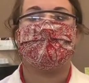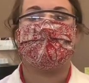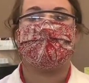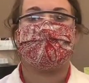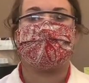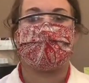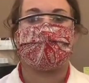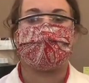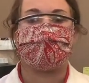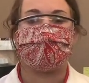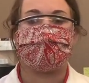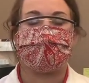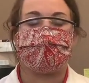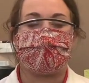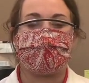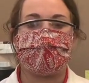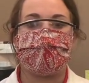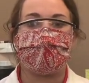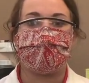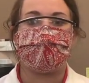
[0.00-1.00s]
Dr.
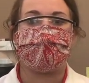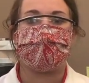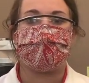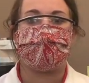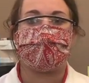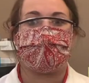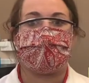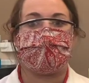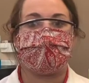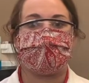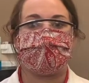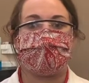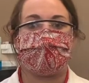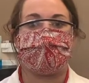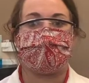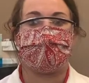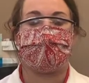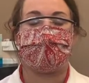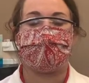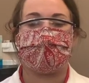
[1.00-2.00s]
Rodney Goodwin asked
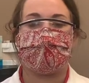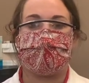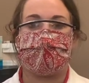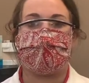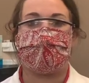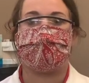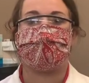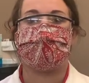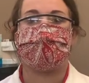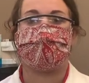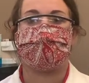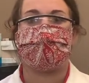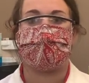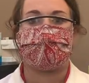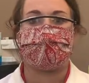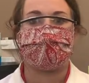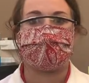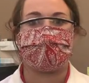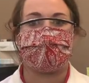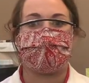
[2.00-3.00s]
our lab to
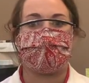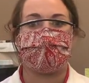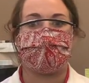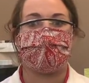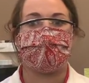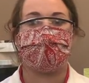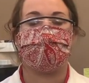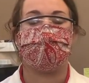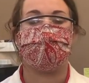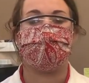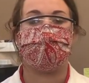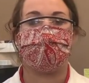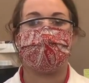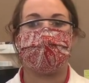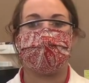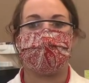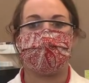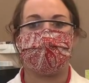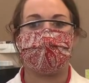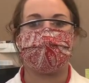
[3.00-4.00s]
assay
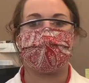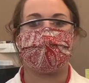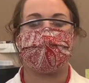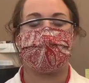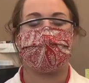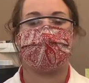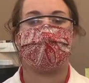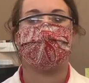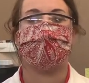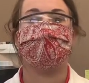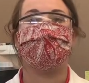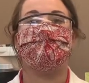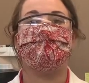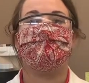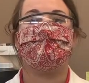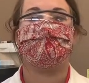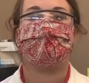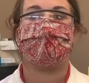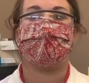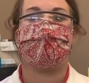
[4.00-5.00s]
pork products
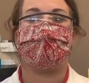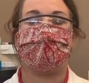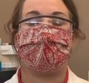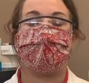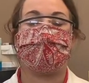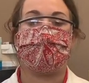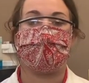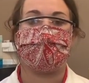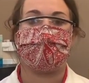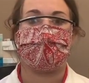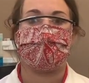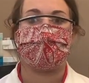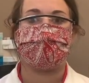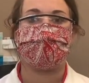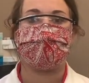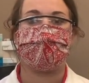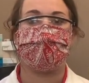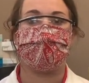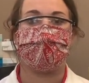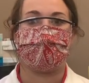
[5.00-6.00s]
from a
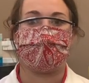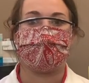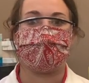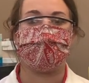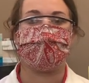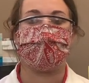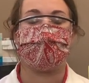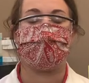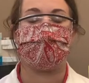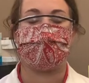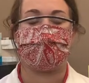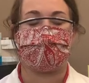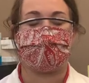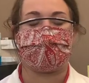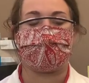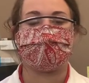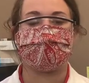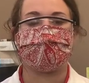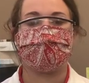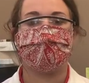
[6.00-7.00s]
national barrow show
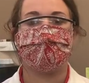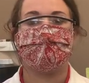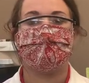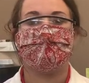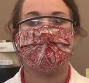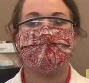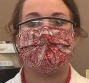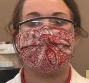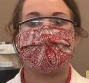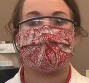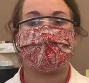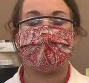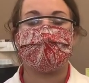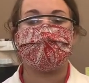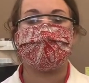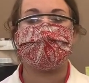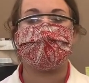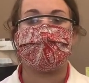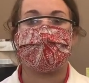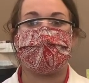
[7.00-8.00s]
pigs. Since
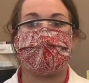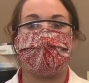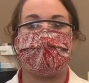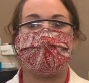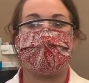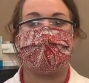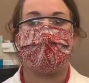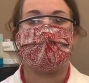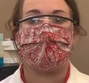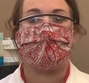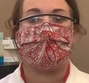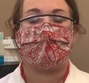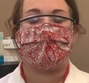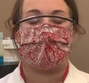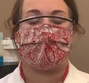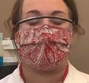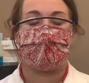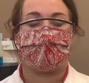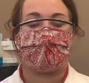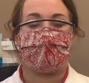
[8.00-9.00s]
then,
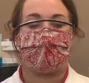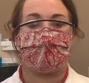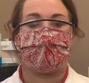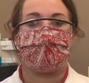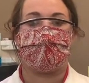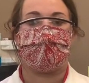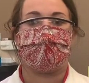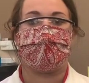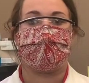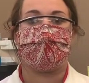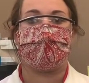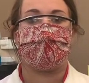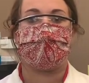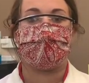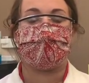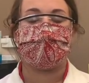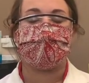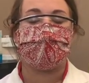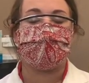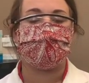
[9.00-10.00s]
the
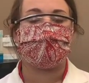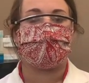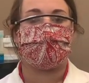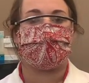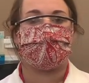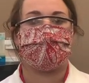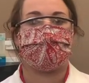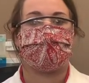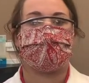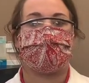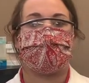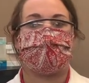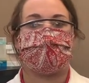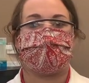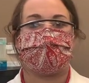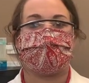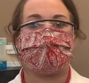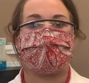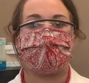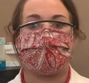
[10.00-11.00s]
research project has
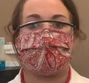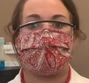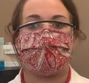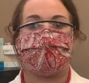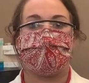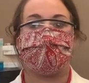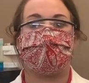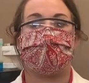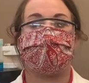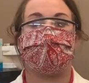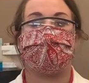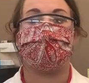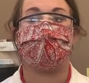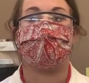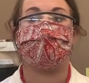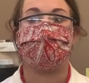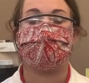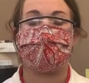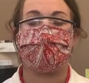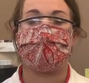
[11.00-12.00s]
expanded to
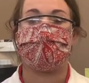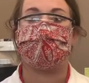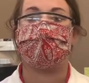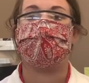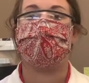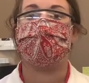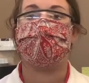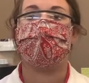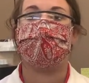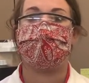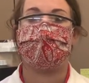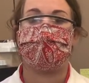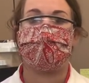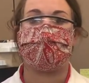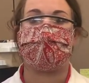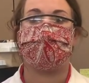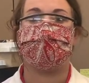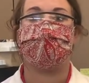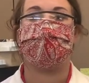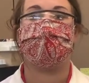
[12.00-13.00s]
sheep,
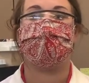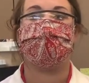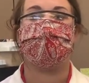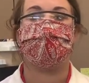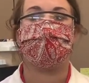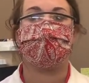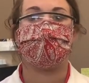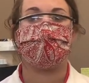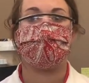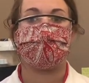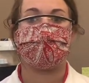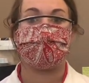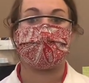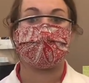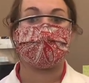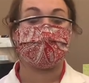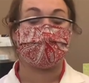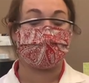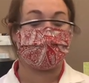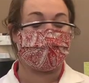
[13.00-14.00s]
beef,
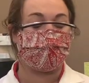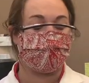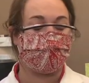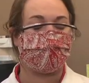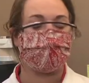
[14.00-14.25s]
more